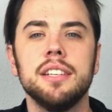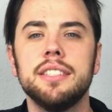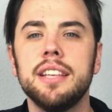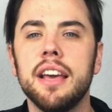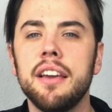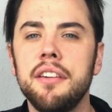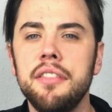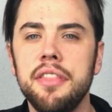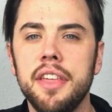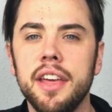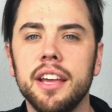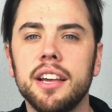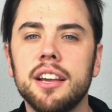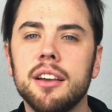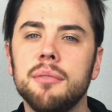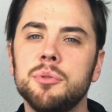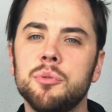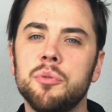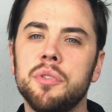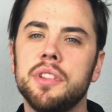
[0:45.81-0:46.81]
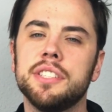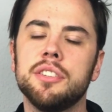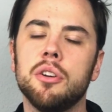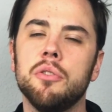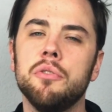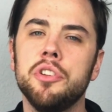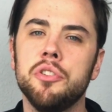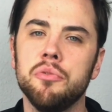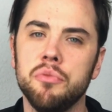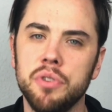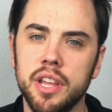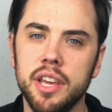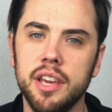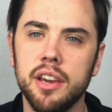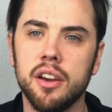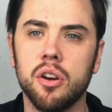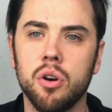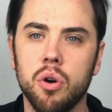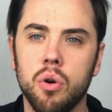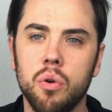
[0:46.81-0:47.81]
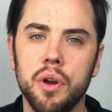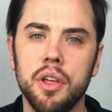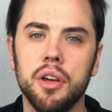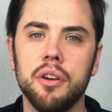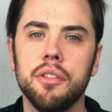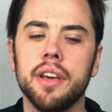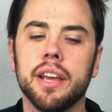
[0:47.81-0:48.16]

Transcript: Second thing, it comes with its own unique coil